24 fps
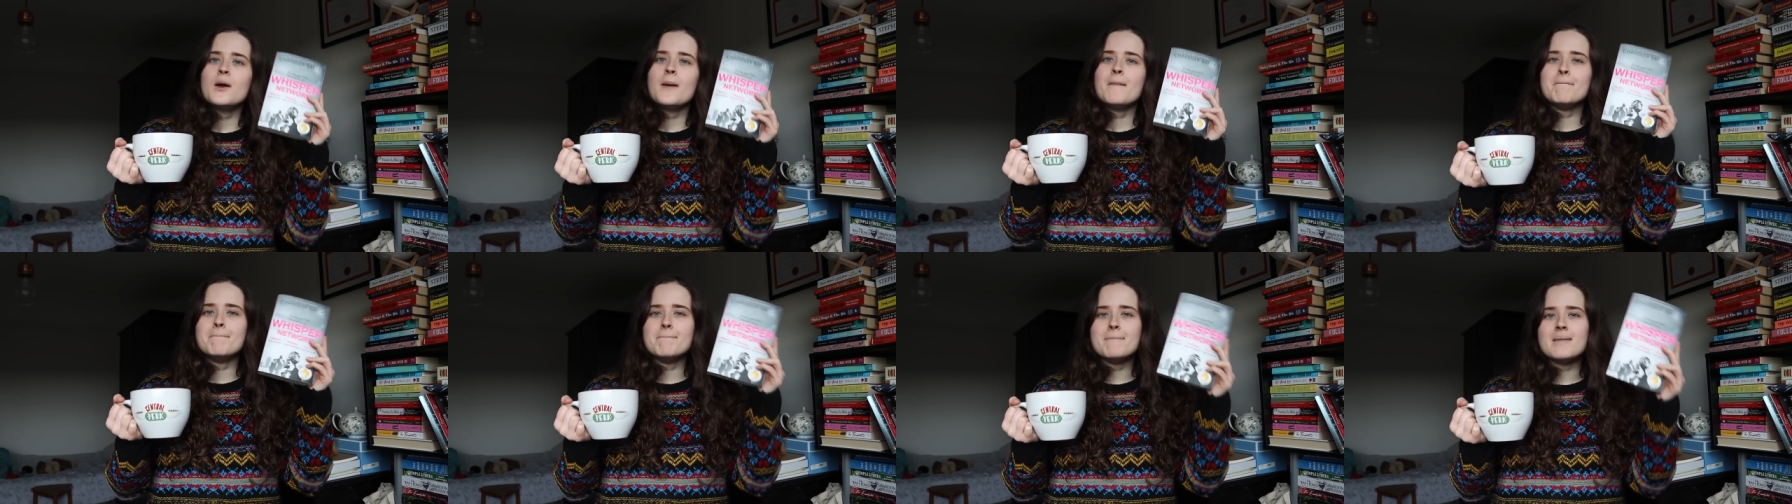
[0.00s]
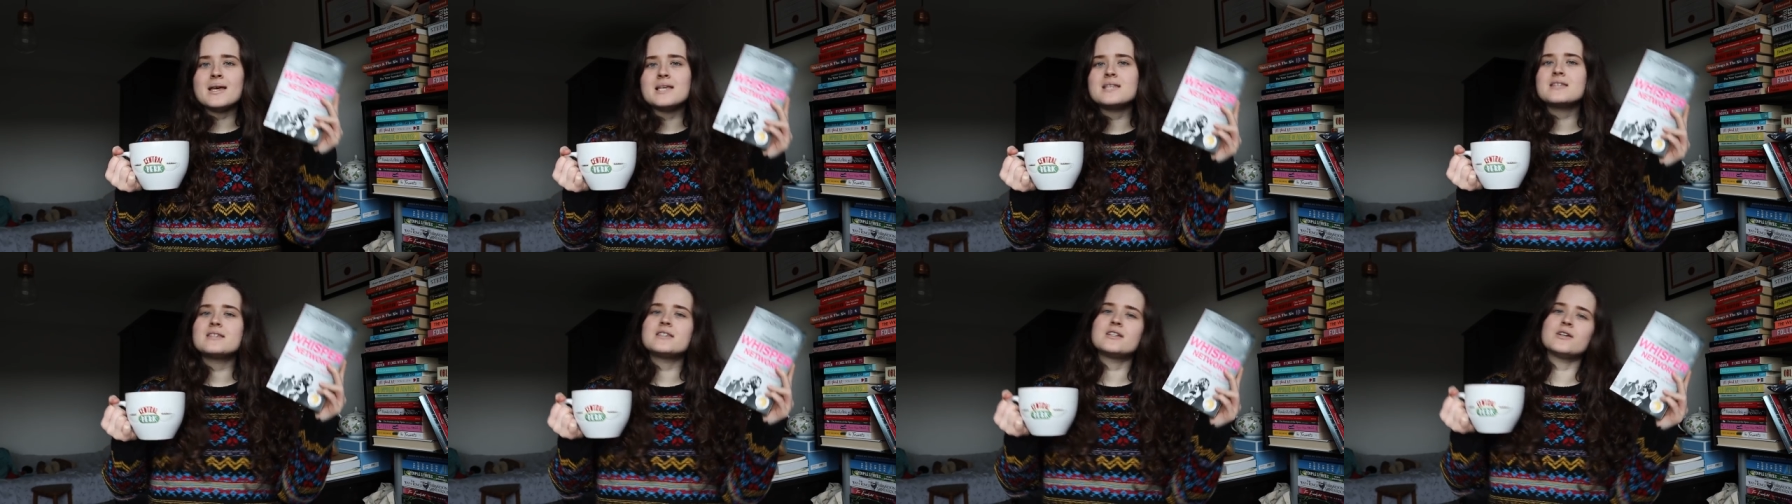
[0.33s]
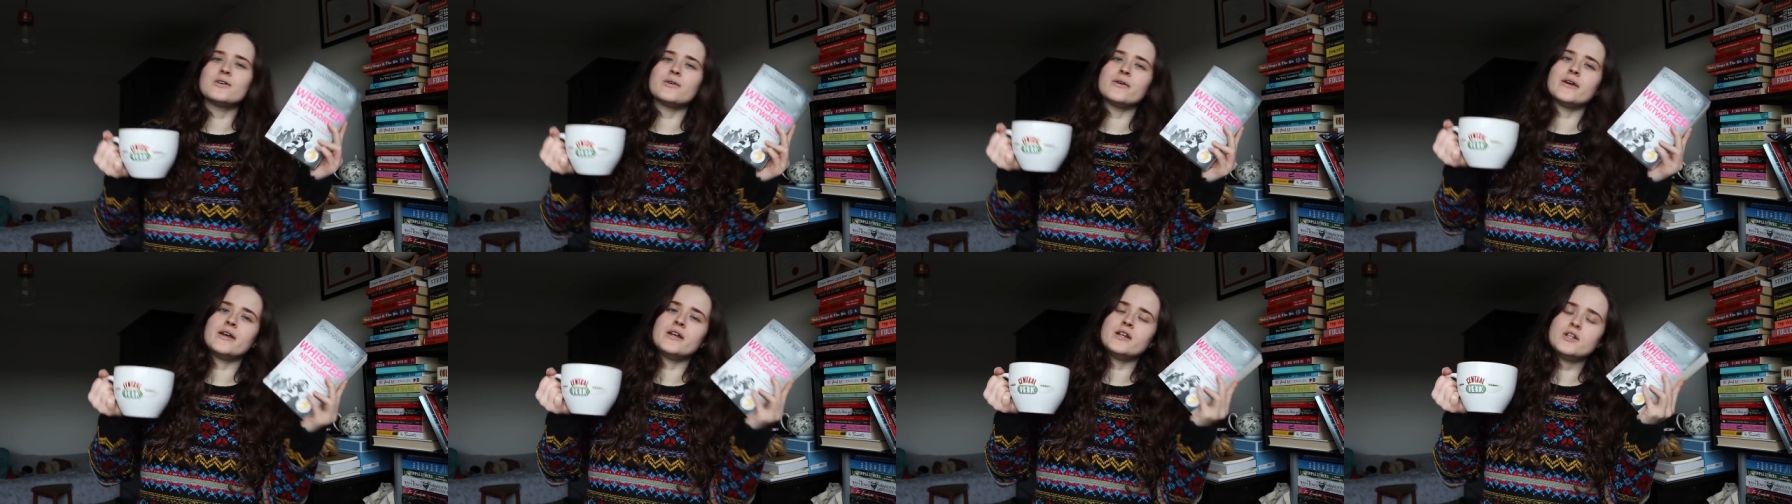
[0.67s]

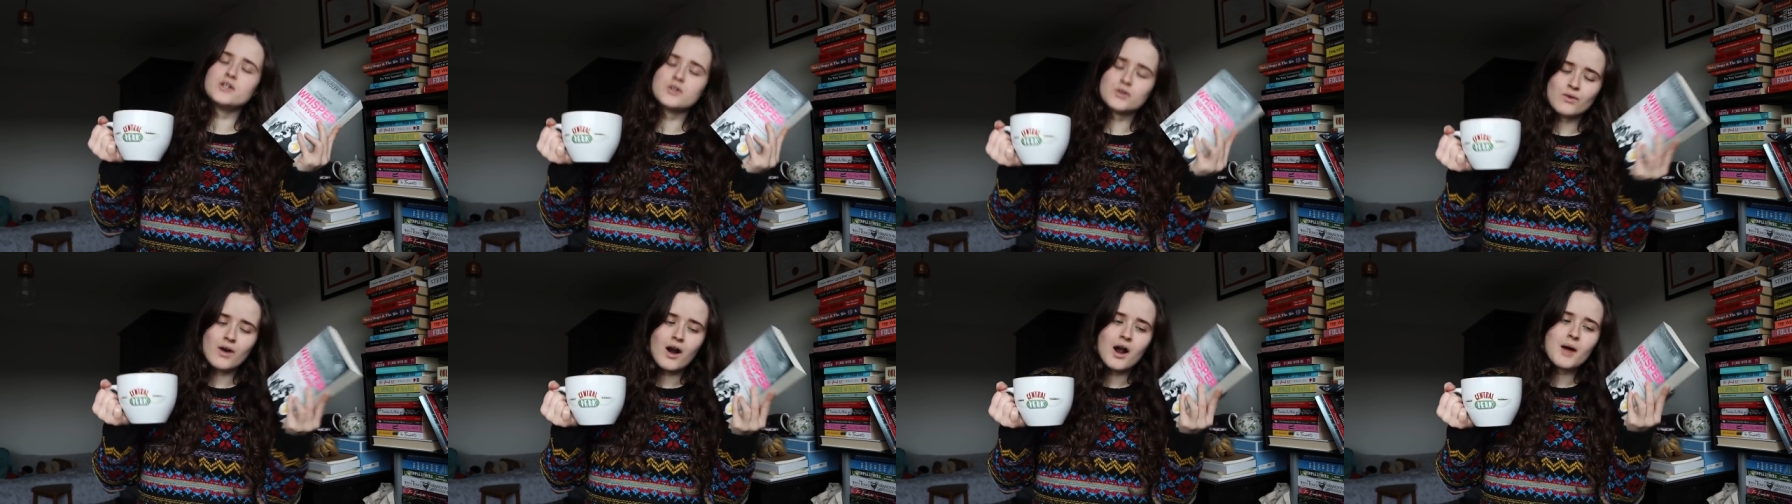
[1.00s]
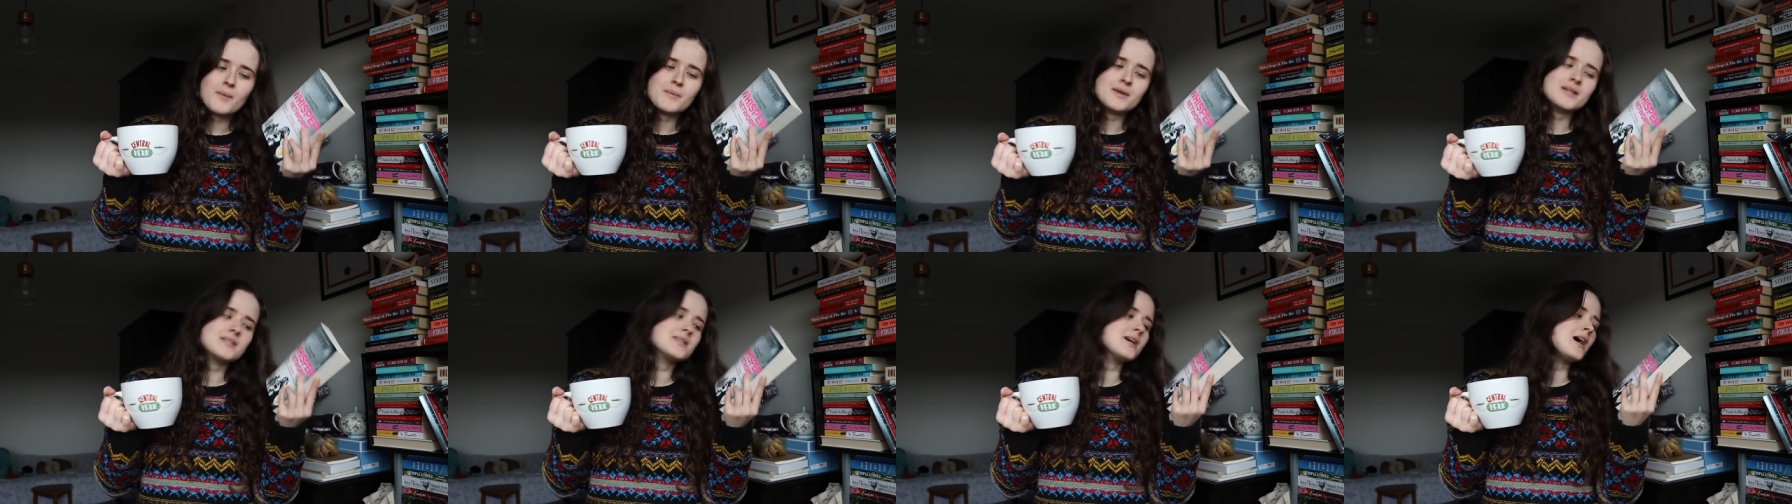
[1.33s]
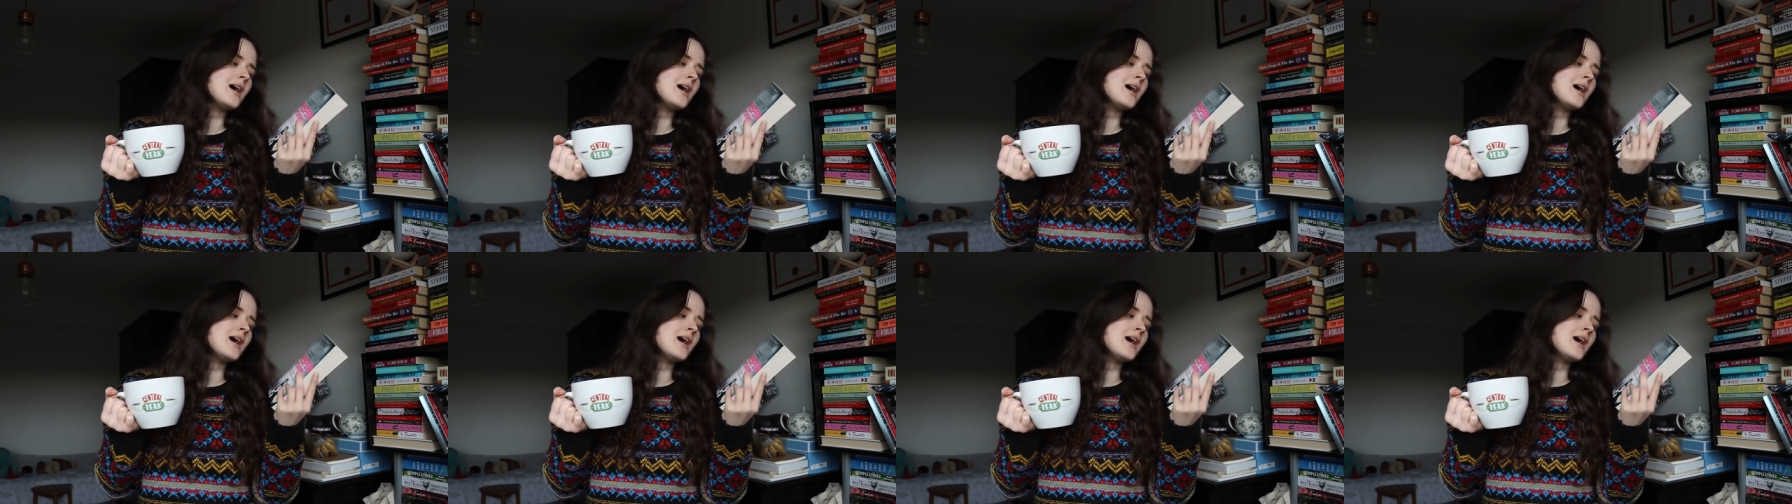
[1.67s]
mystery drama